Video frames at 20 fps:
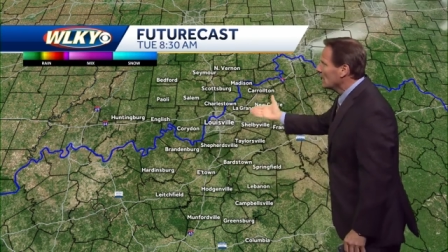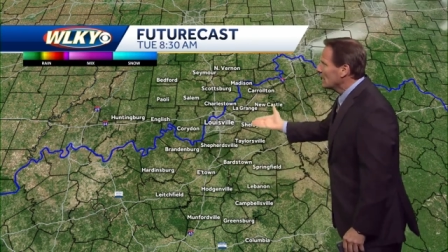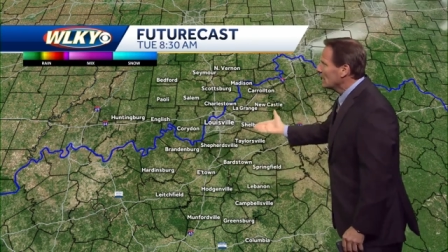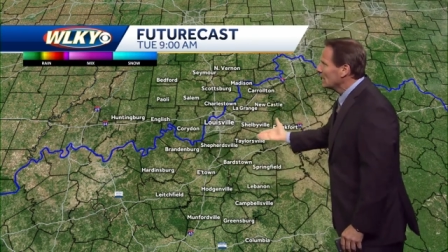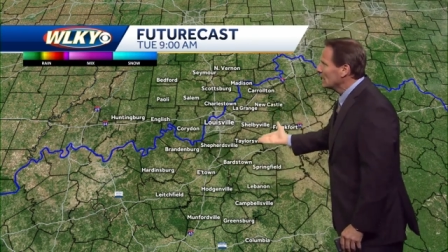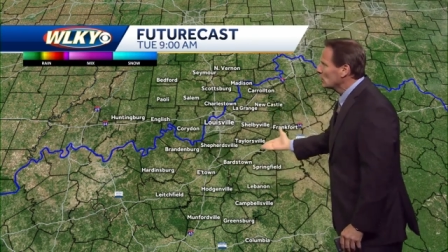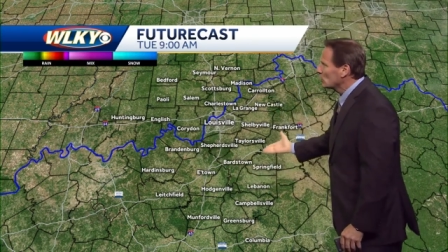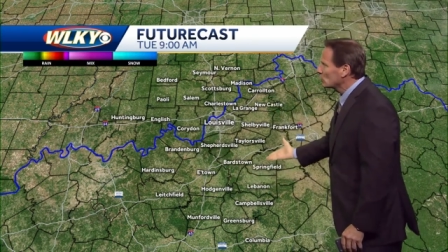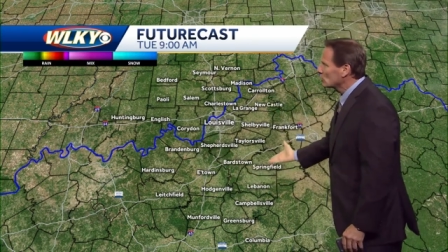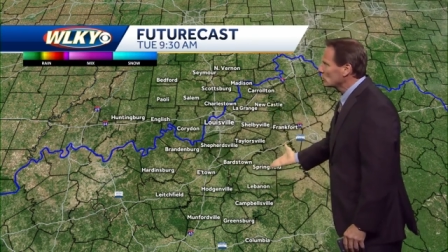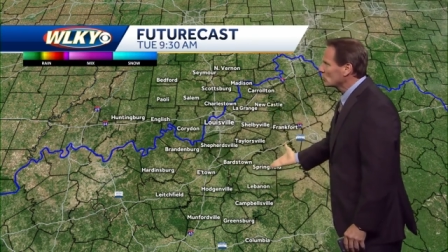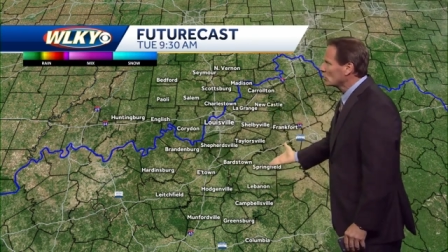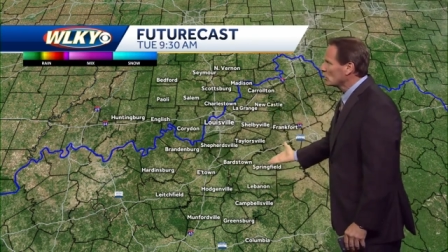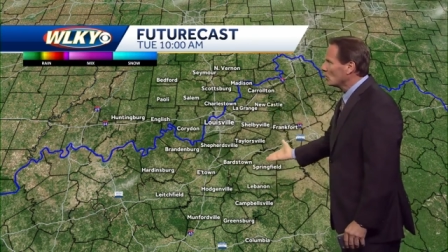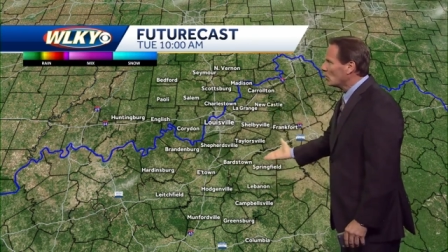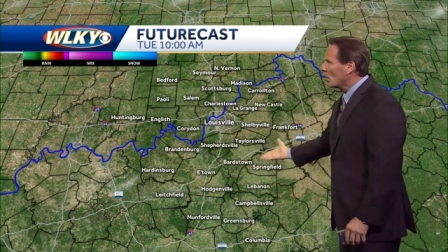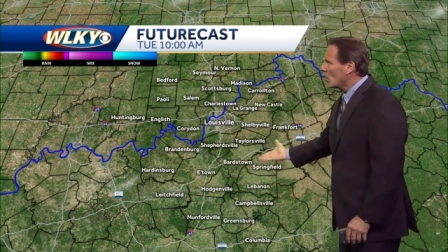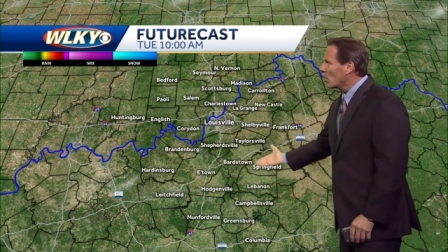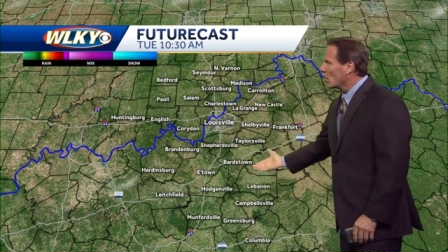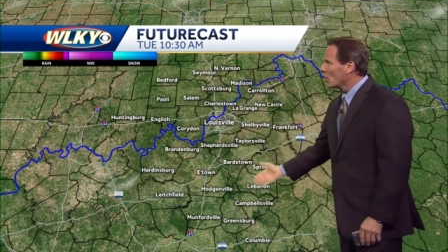Here's
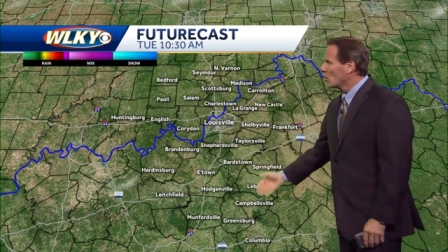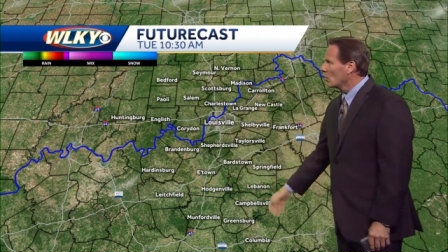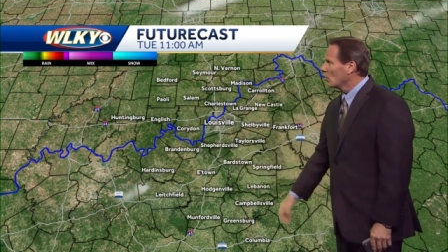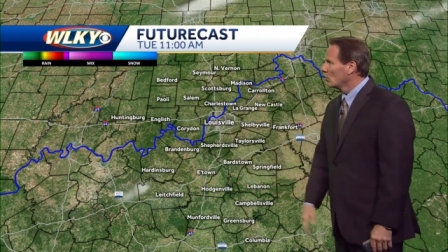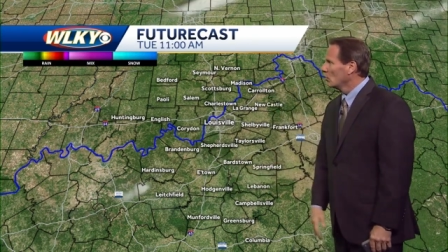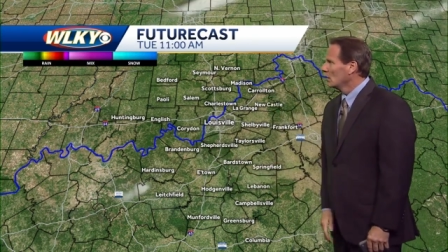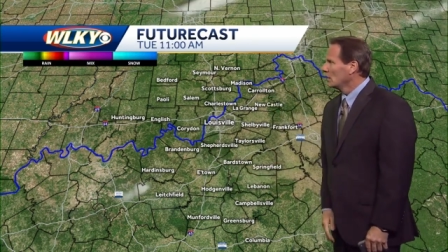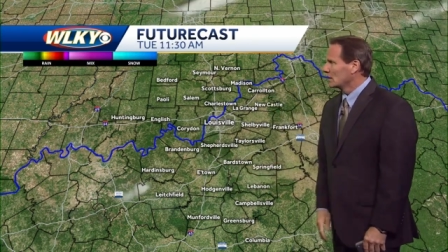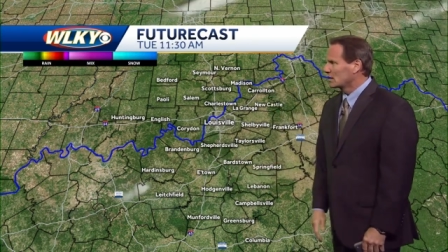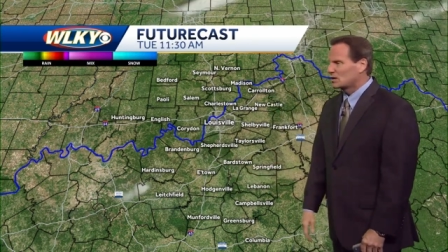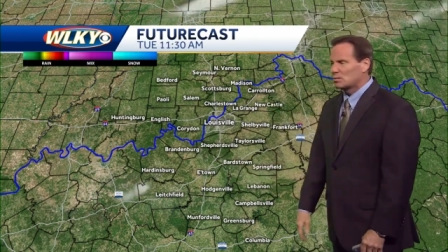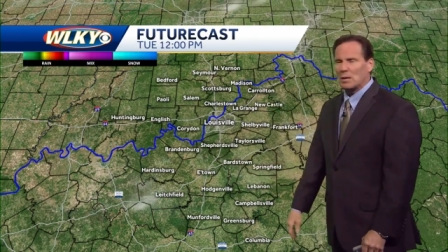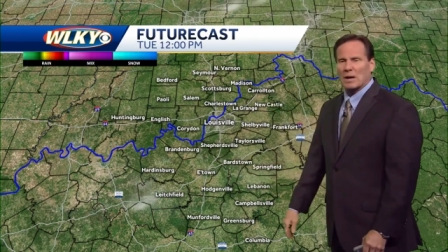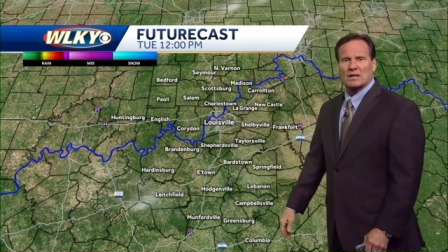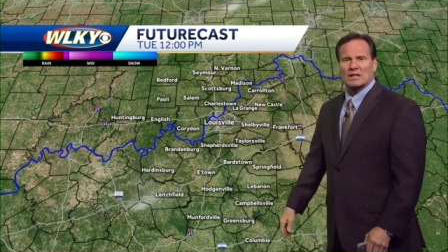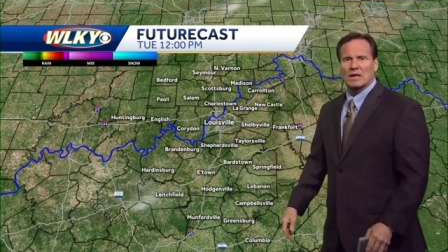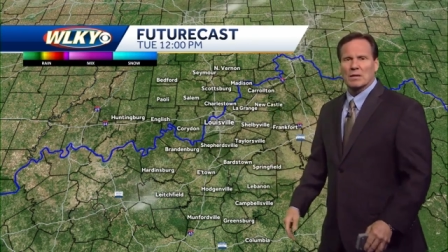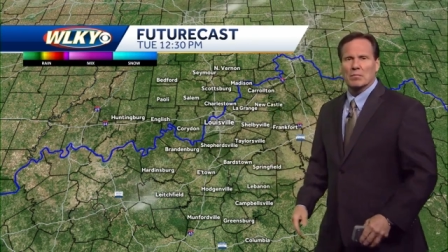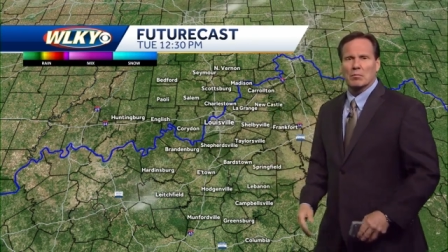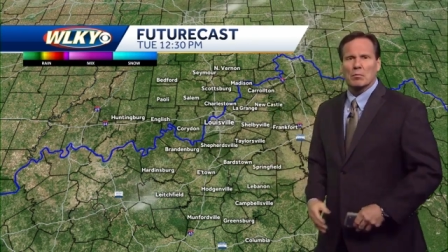tomorrow,
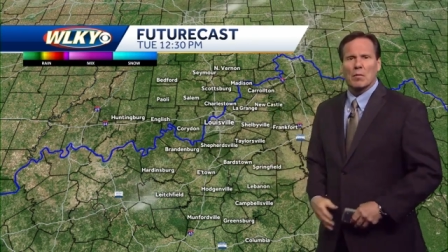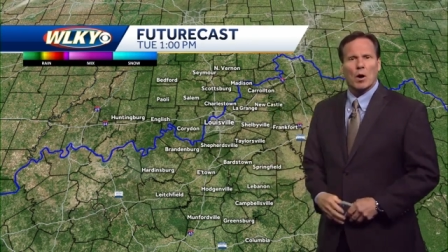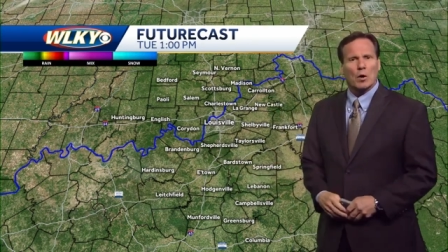expecting